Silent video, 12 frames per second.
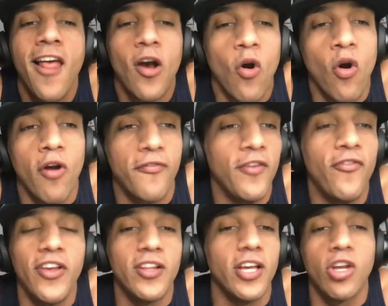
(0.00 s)
Or if you
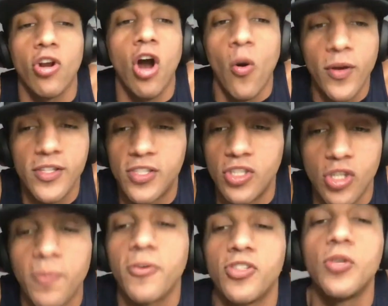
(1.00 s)
feel like you're always
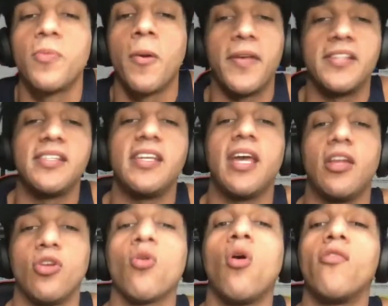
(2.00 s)
super busy and
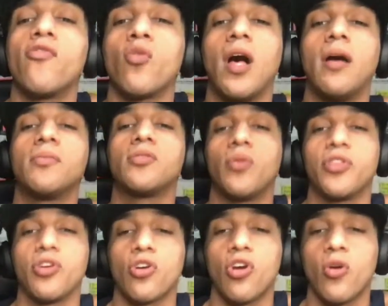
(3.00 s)
you're overwhelmed with your
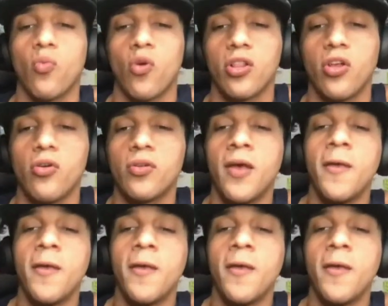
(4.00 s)
current workload,